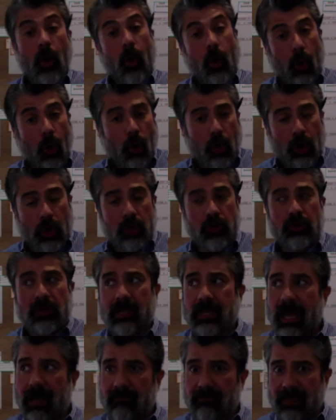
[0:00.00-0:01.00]
Or you can
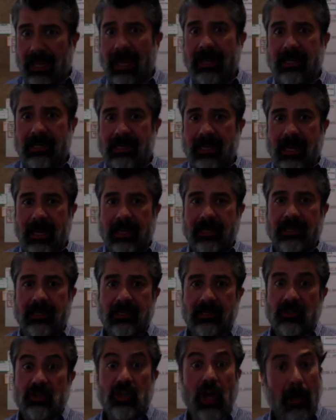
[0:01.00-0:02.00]
have lidocaine
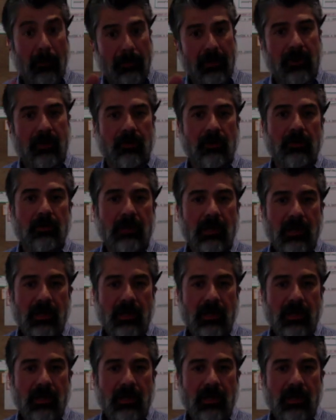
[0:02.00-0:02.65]
topical,